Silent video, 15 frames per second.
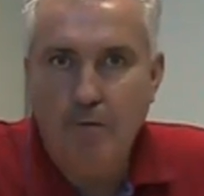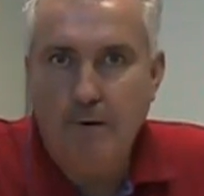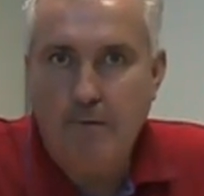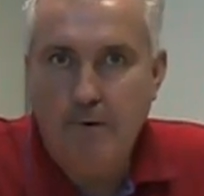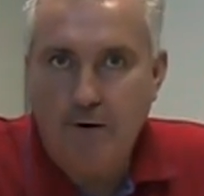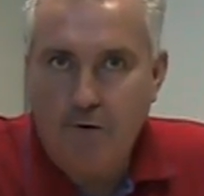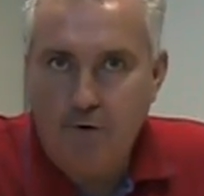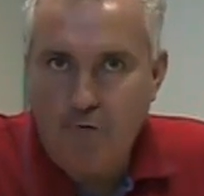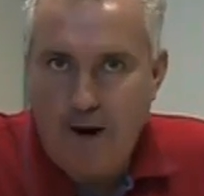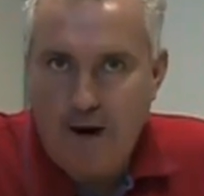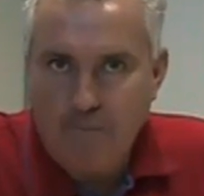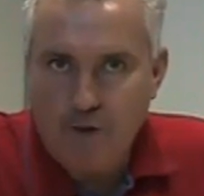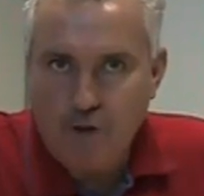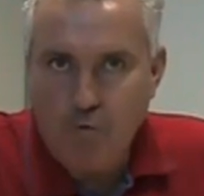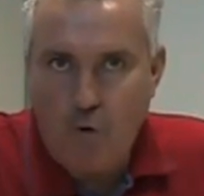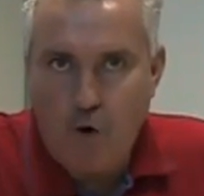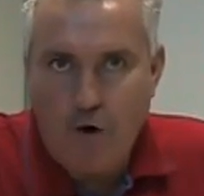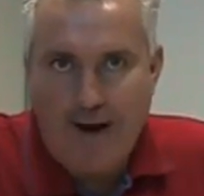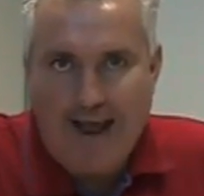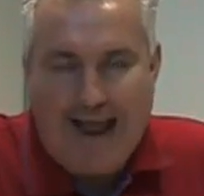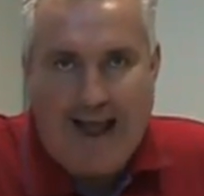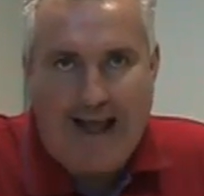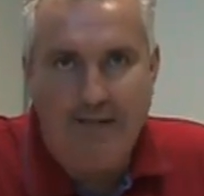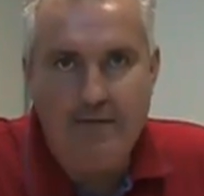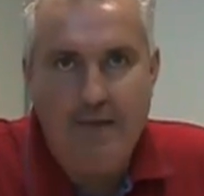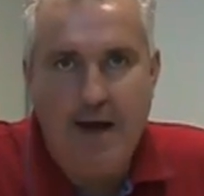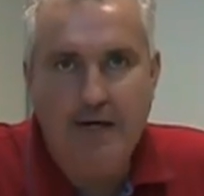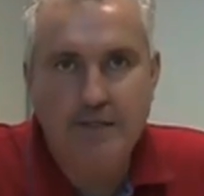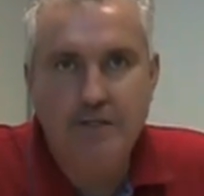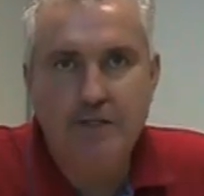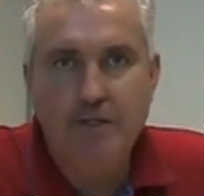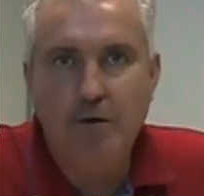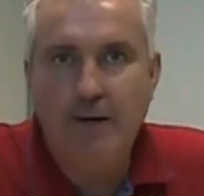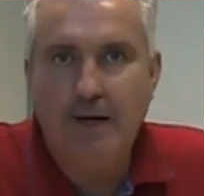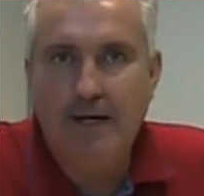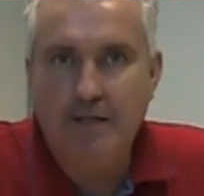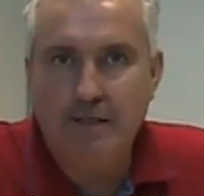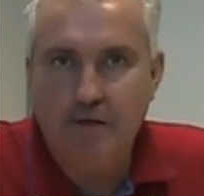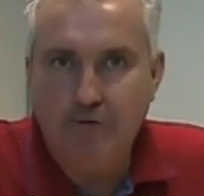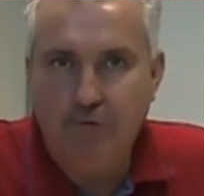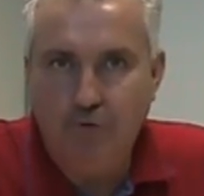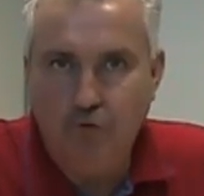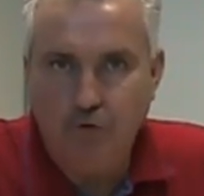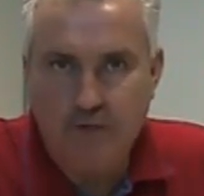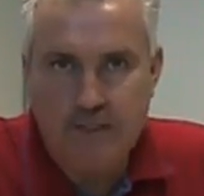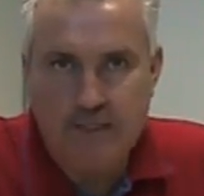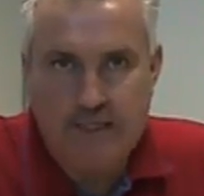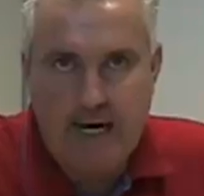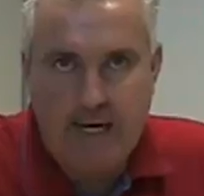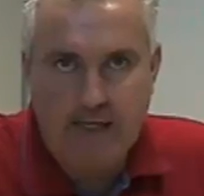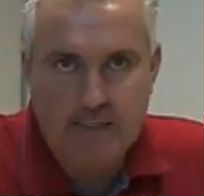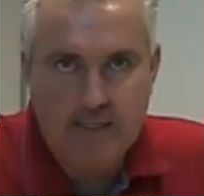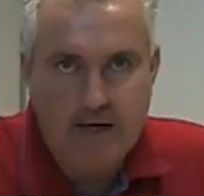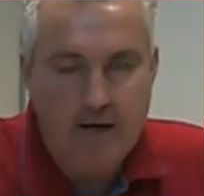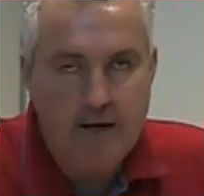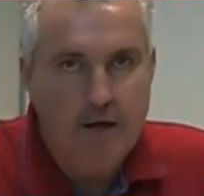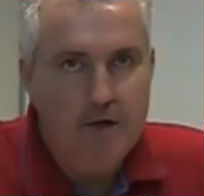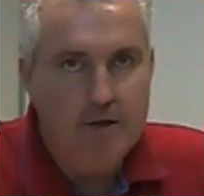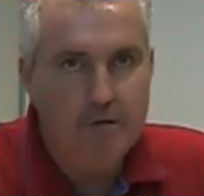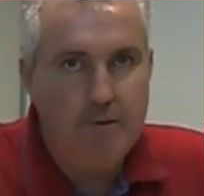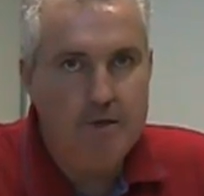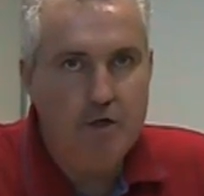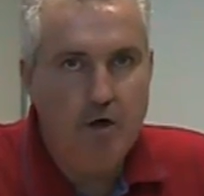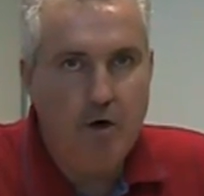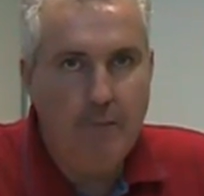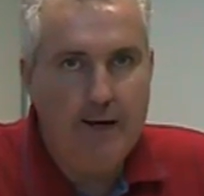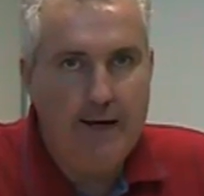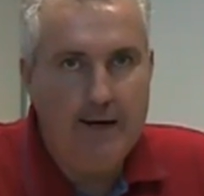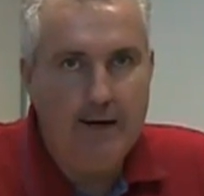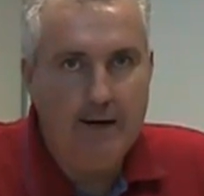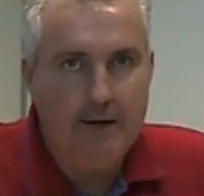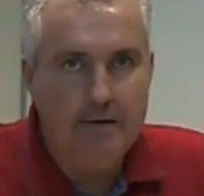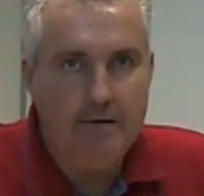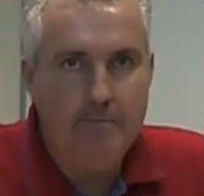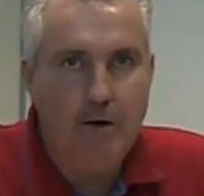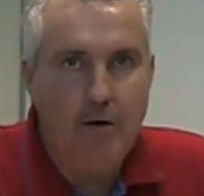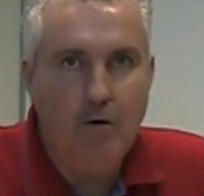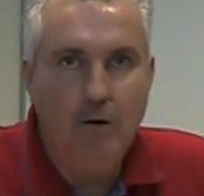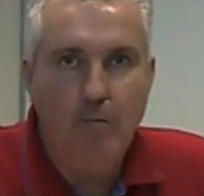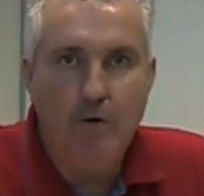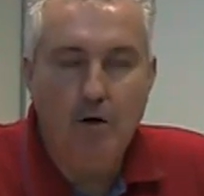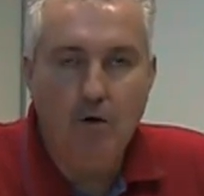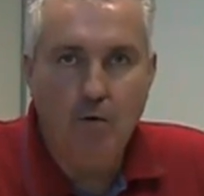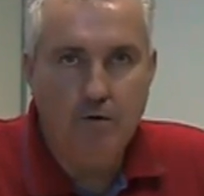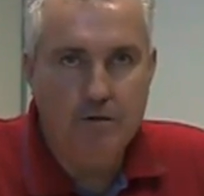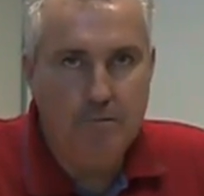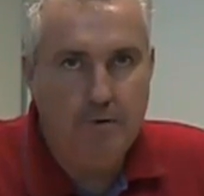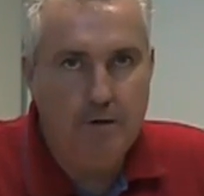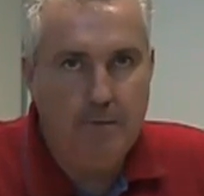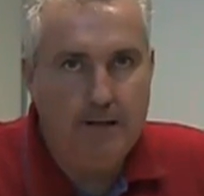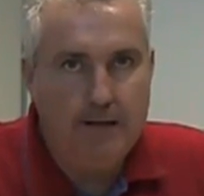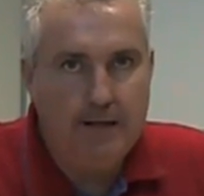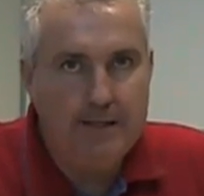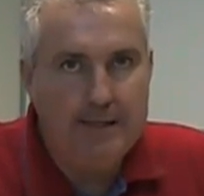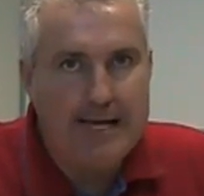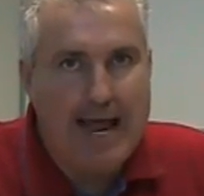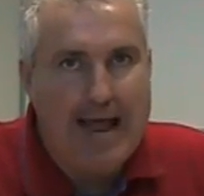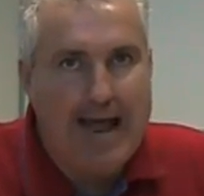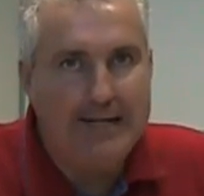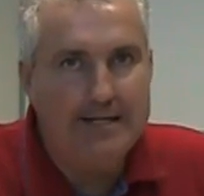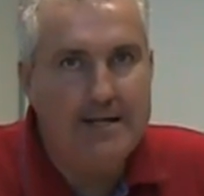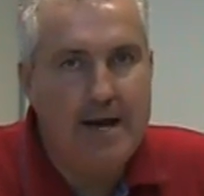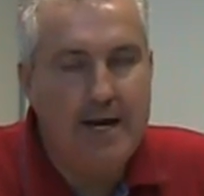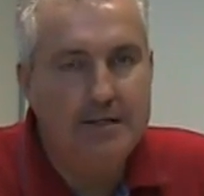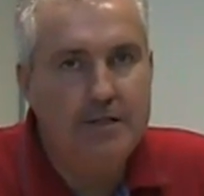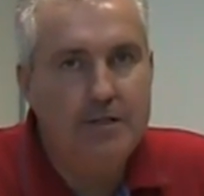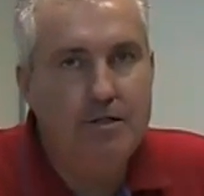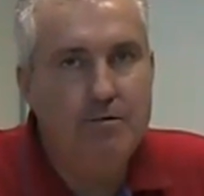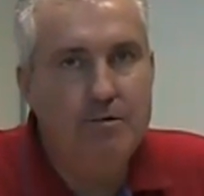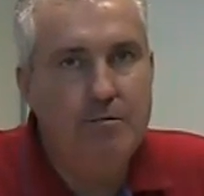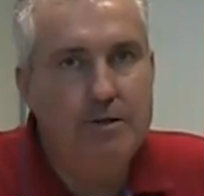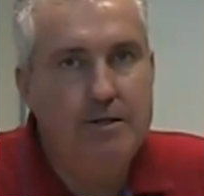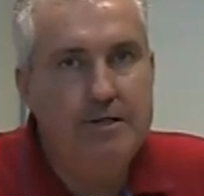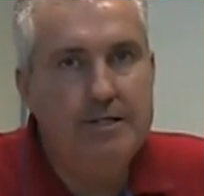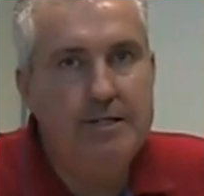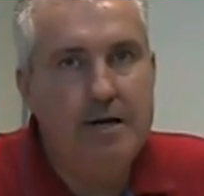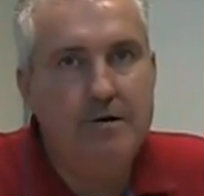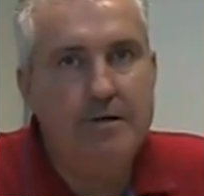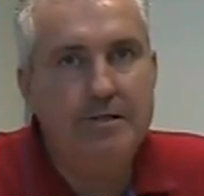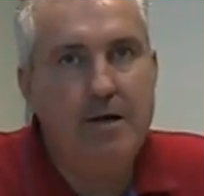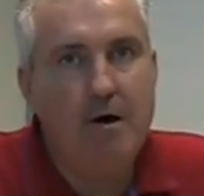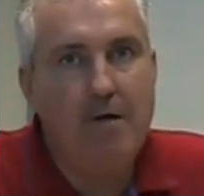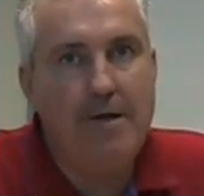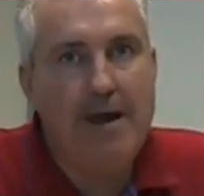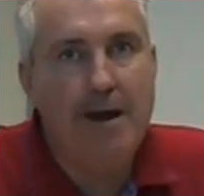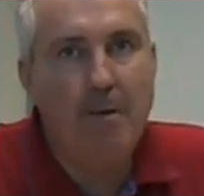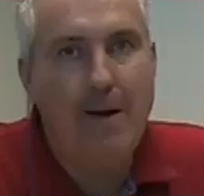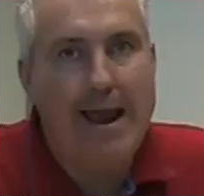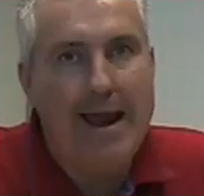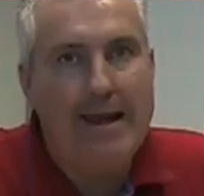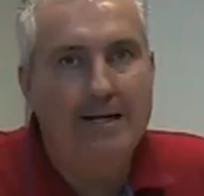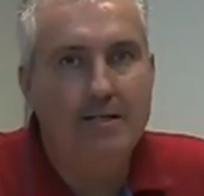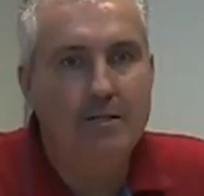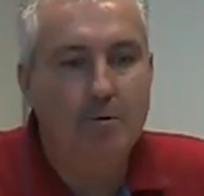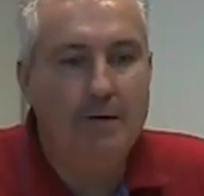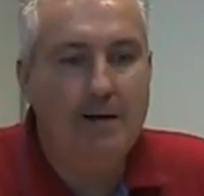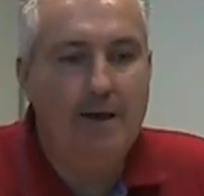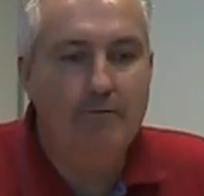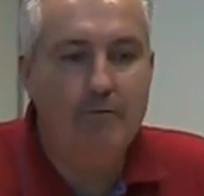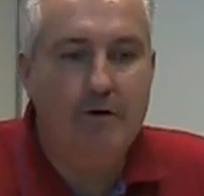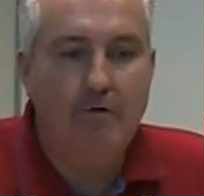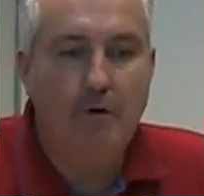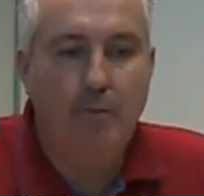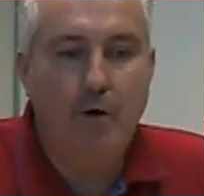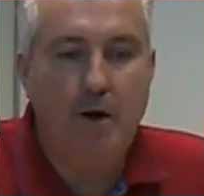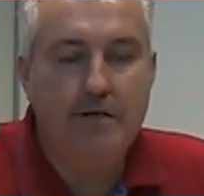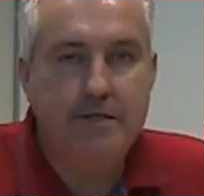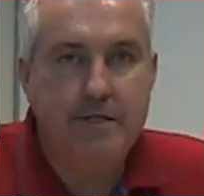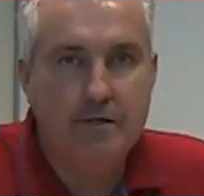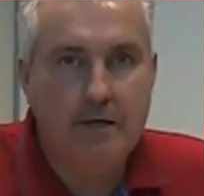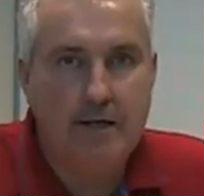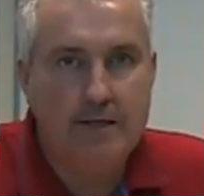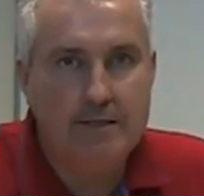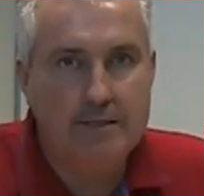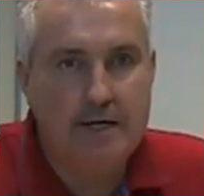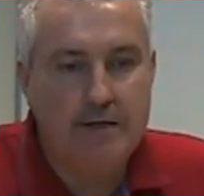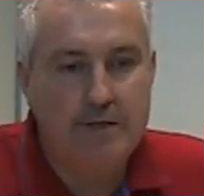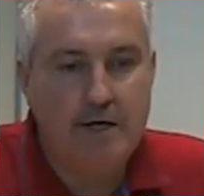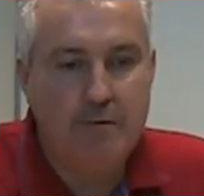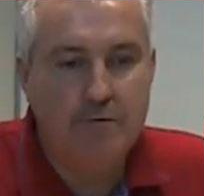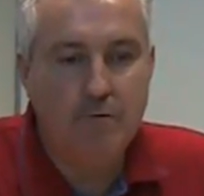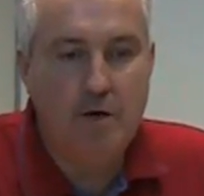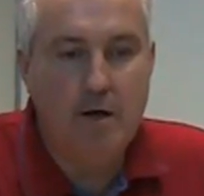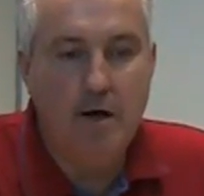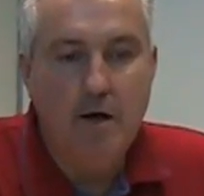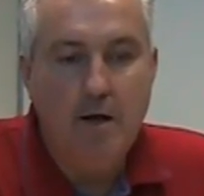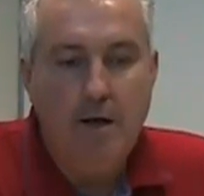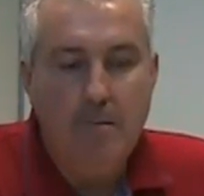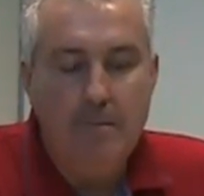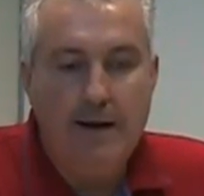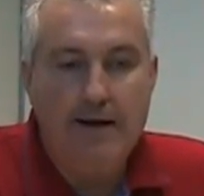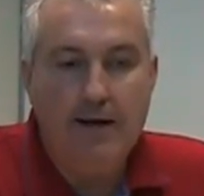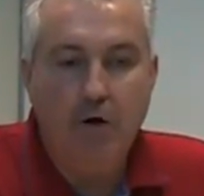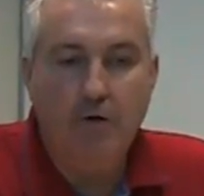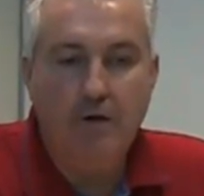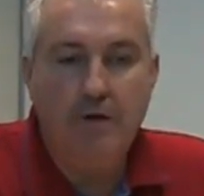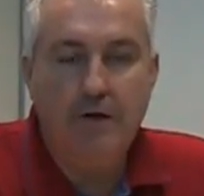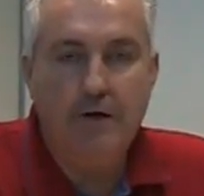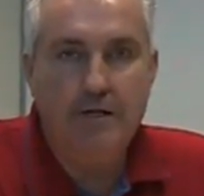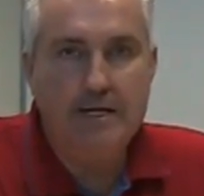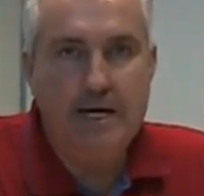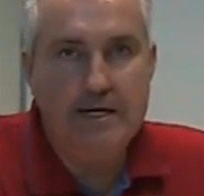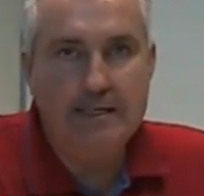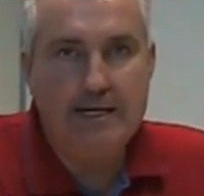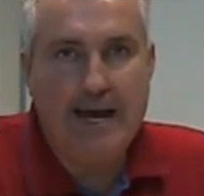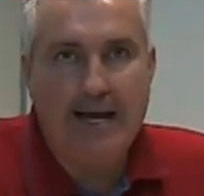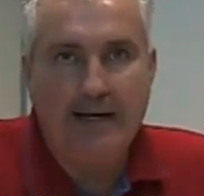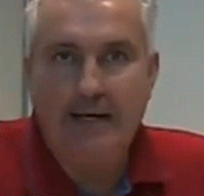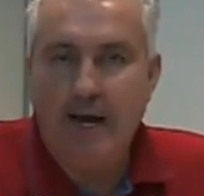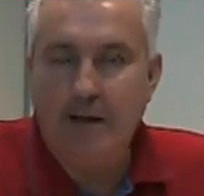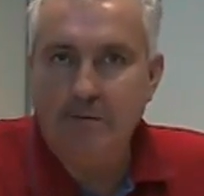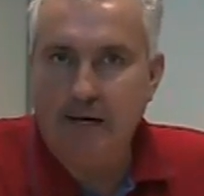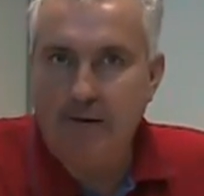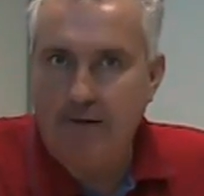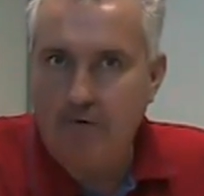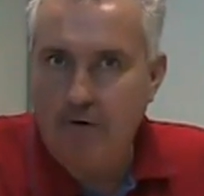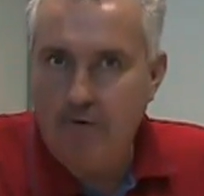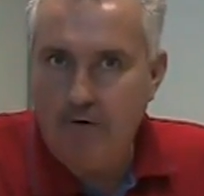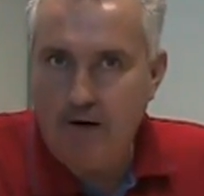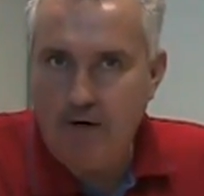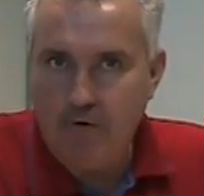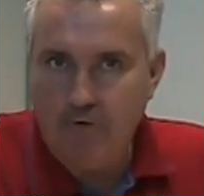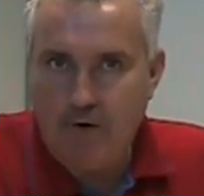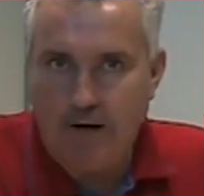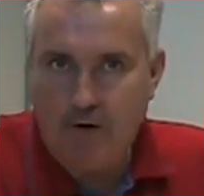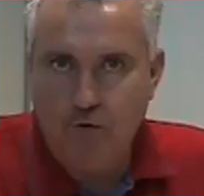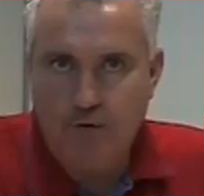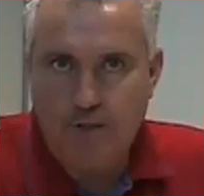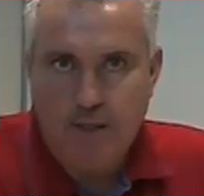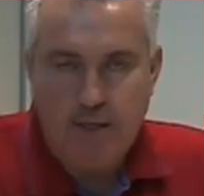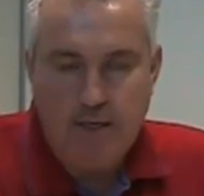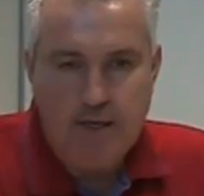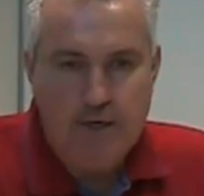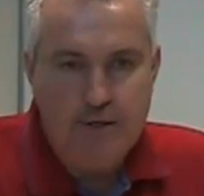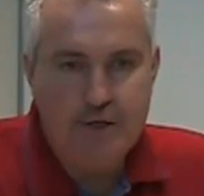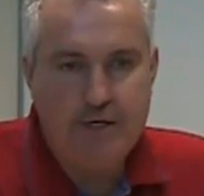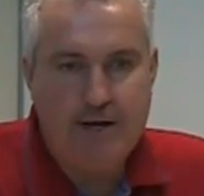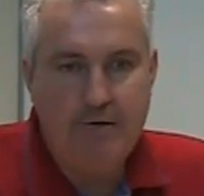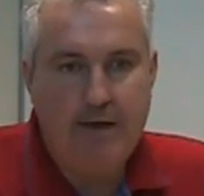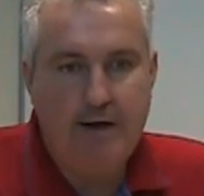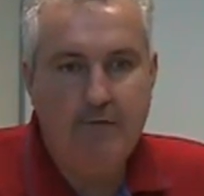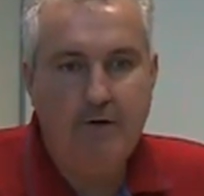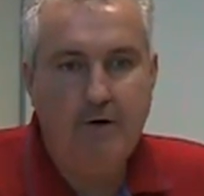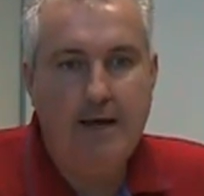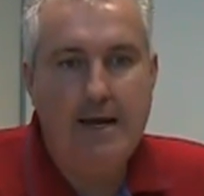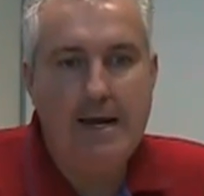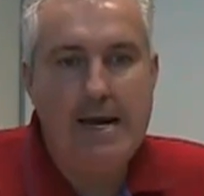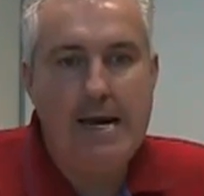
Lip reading: We put up Graham Swan at 9-2 into 4-6 to be top England bowler. And we also put up England at 9-2 to win the series. They are now 8-11. We've got prices at Stan James. We are betting on the third test at Cape Town. They've got a very good record, South Africa